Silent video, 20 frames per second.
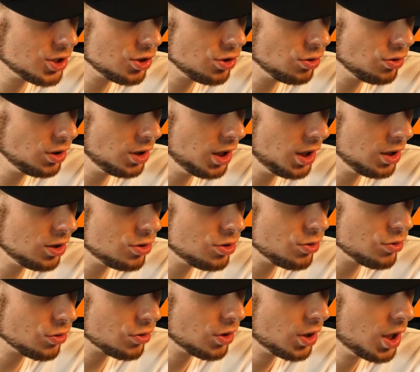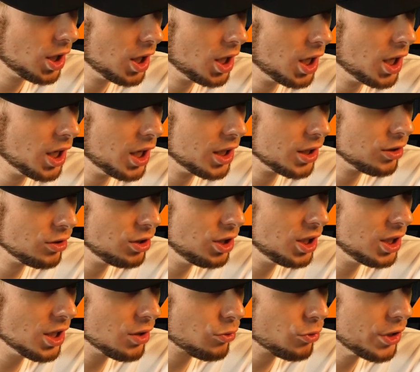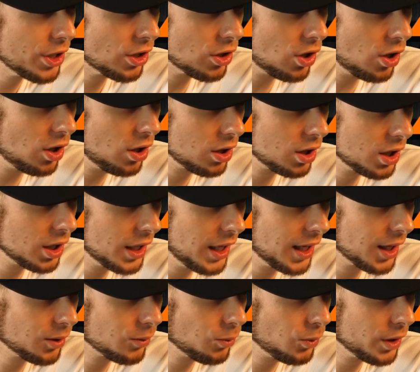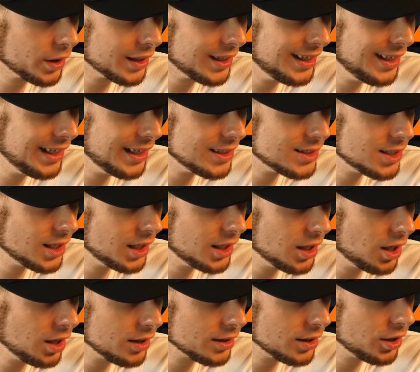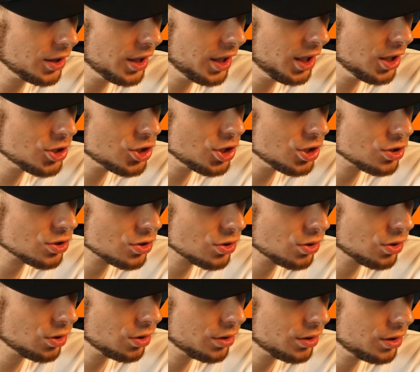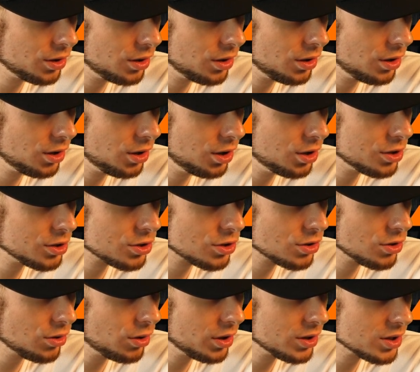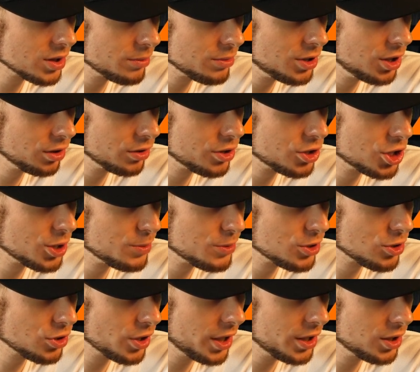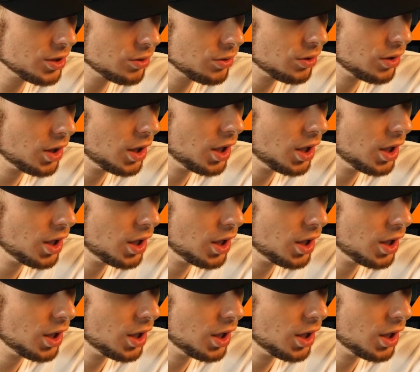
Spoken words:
you need a recall like what Kia did on their engines could years ago on some dealerships try to